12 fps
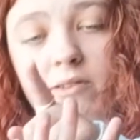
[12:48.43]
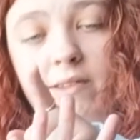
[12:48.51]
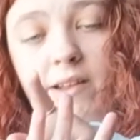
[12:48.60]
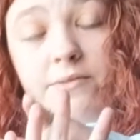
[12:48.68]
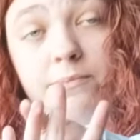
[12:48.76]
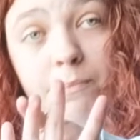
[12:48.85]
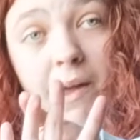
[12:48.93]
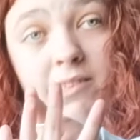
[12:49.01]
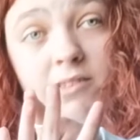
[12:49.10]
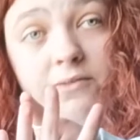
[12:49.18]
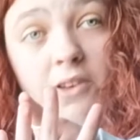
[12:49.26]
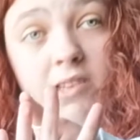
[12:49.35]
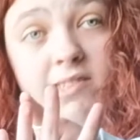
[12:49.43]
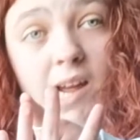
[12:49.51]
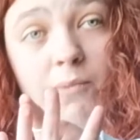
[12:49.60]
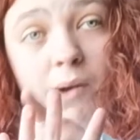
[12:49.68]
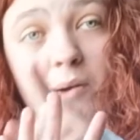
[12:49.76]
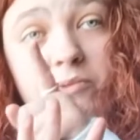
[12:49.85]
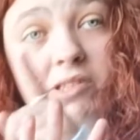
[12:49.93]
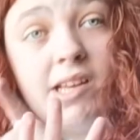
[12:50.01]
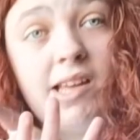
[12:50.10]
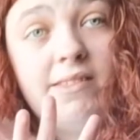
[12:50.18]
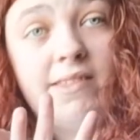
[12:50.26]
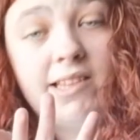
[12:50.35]
then back to first time round,
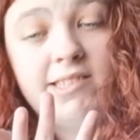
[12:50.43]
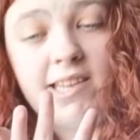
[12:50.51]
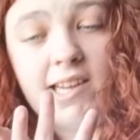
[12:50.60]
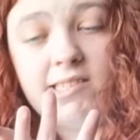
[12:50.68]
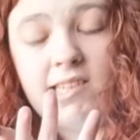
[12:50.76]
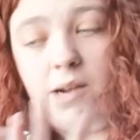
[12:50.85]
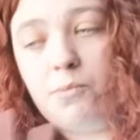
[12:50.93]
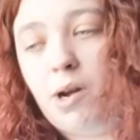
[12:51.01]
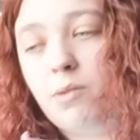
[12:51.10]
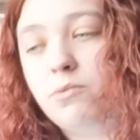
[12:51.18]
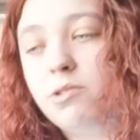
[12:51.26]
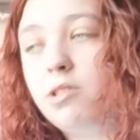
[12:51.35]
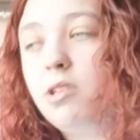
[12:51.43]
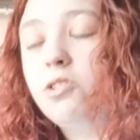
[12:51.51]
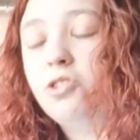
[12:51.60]
then second time round.